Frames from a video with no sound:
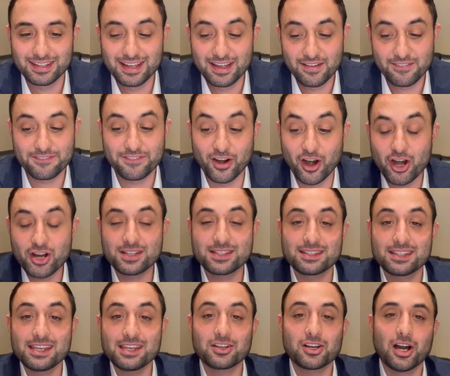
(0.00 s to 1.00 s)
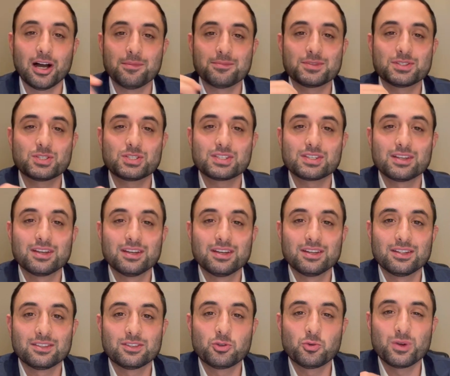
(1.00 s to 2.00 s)
First, he comes
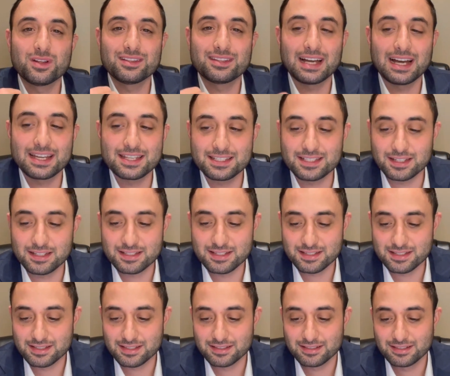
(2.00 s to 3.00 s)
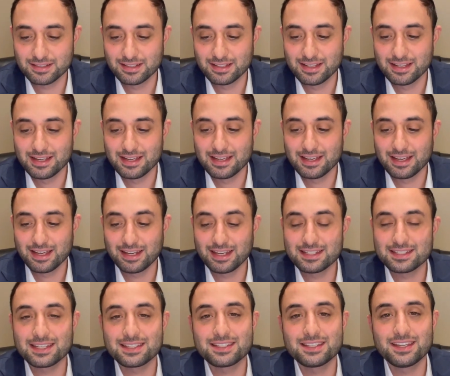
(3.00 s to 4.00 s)
to entice us. And he
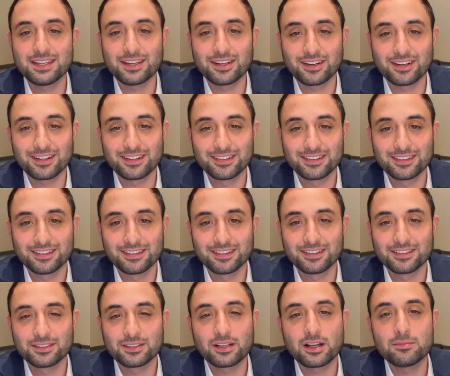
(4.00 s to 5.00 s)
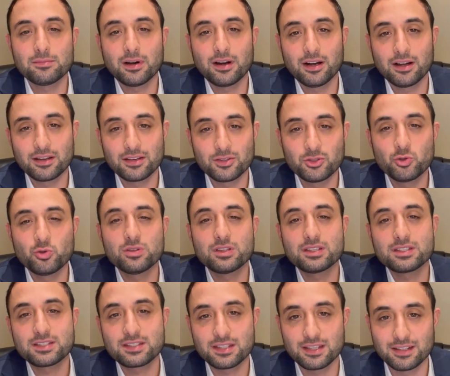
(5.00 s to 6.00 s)
says, here, come on, do
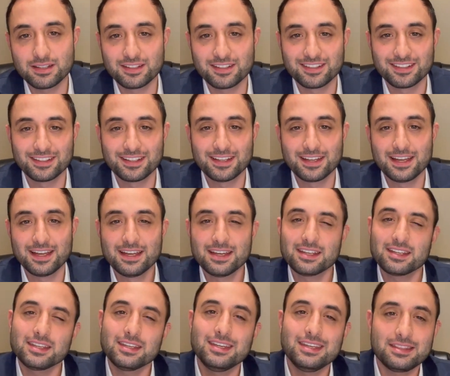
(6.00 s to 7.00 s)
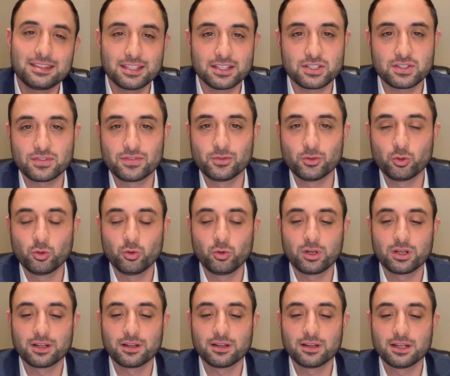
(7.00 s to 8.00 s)
this sin eat this
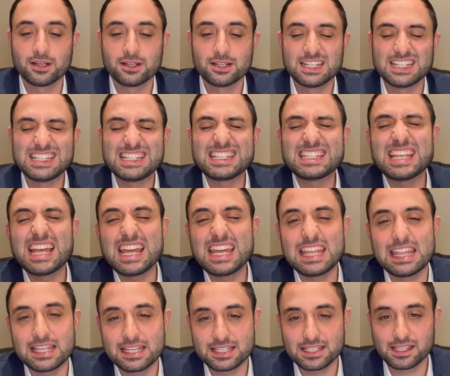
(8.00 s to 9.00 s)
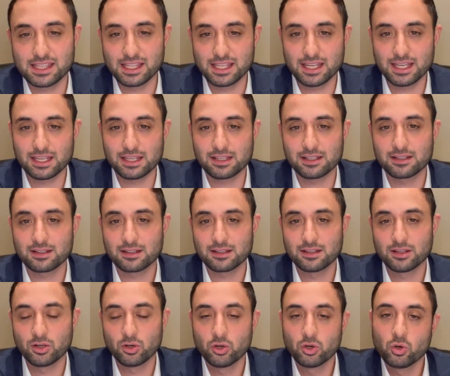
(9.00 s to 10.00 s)
food, say this thing,
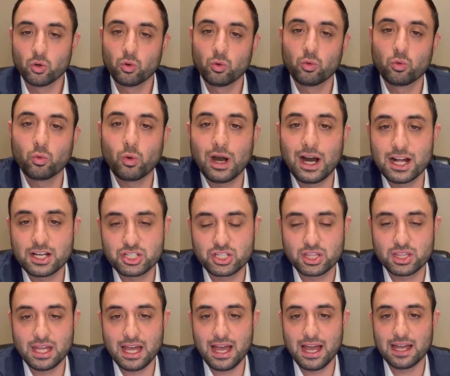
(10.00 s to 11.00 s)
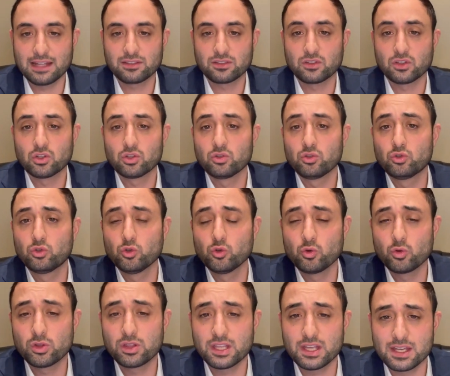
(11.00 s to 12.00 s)
watch that,
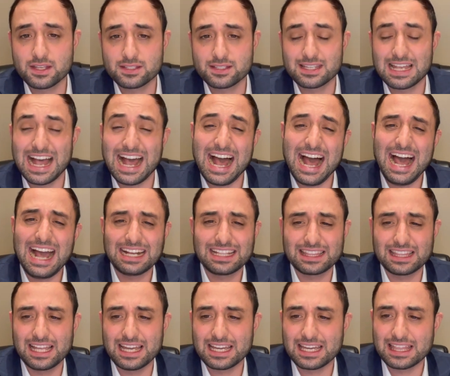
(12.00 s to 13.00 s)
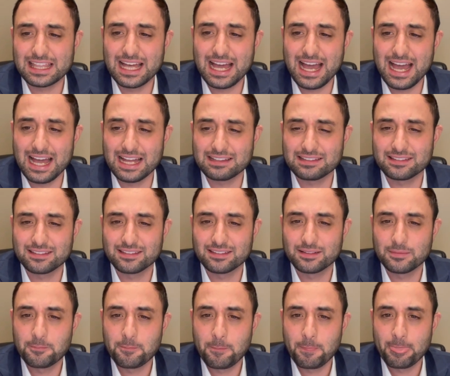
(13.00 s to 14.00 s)
do this, act like that,
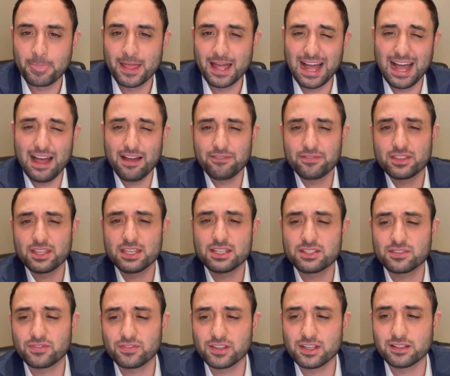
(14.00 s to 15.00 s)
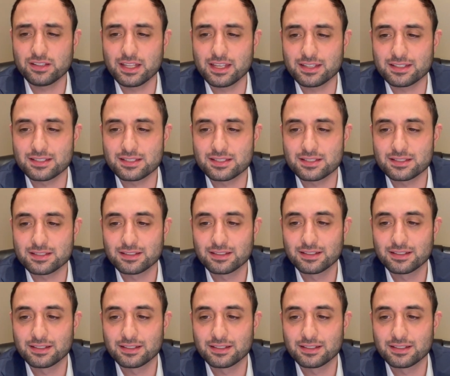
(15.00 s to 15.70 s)
have these feelings.